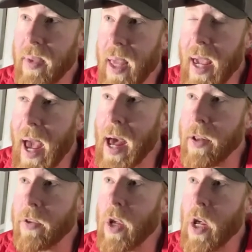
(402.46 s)

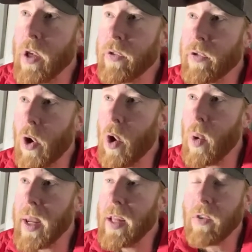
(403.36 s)
And
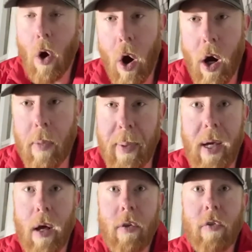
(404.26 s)
so it's hard
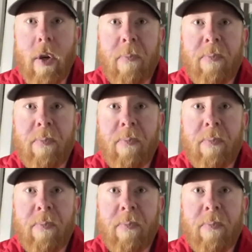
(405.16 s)
because,